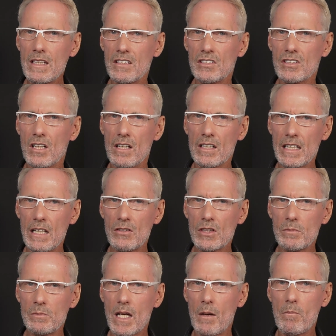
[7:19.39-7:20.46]
is turning out
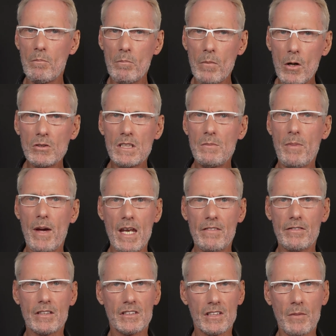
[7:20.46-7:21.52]
to be a
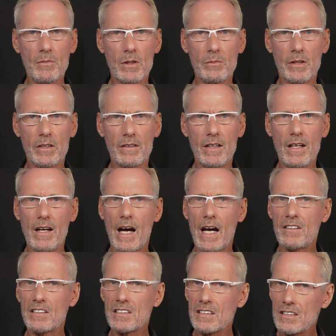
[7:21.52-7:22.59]
multi-benefit supplement,
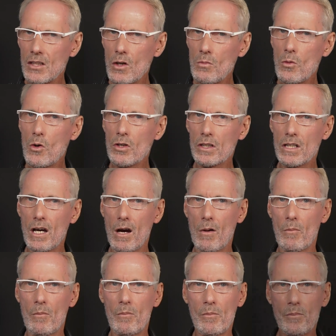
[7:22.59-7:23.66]
and there's still more to
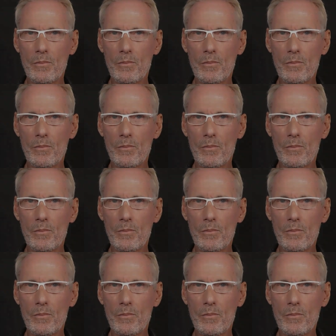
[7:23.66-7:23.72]
come.